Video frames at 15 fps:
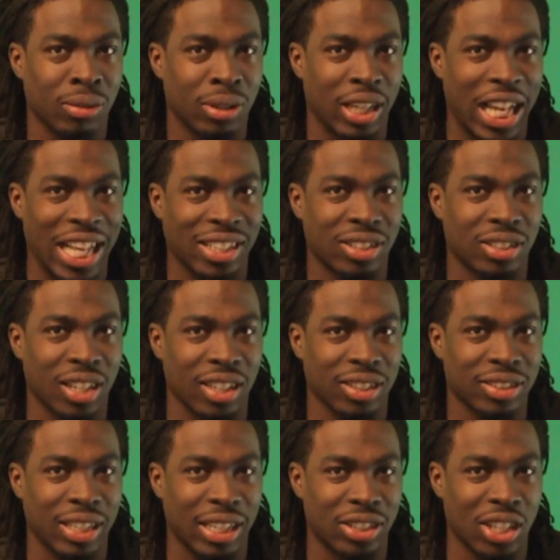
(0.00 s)
And that
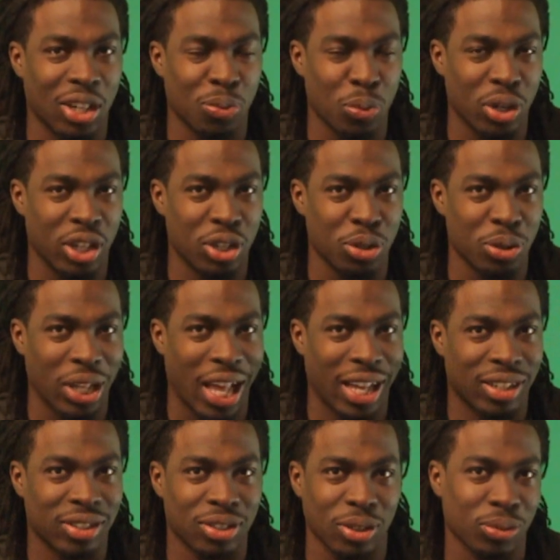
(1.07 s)
sucks that they want to do
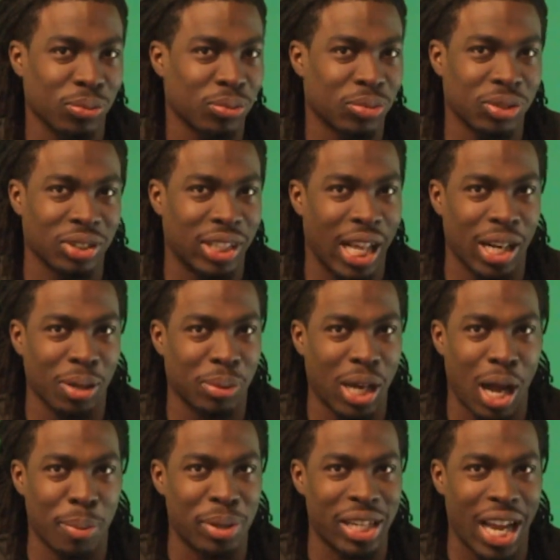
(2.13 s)
that. So stand-up
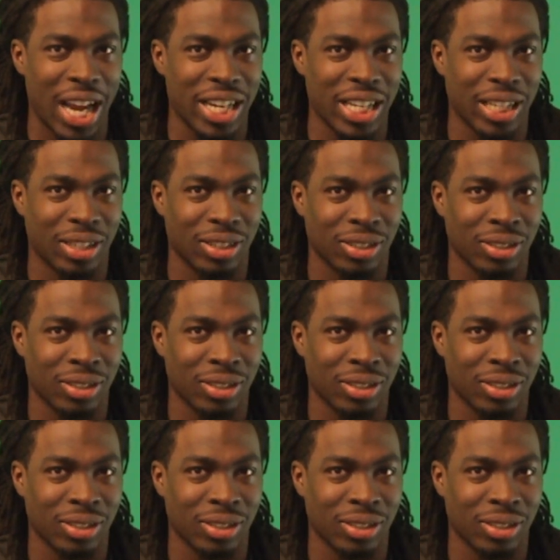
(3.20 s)
comedy ain't it.